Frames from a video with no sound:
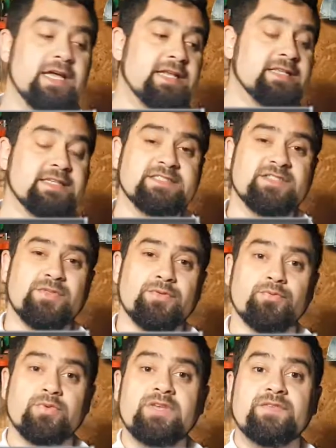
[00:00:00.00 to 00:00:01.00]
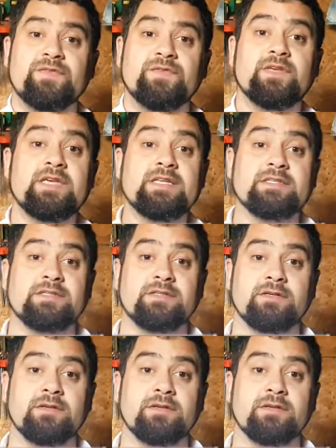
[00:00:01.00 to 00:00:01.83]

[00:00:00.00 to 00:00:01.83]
at least 3 feet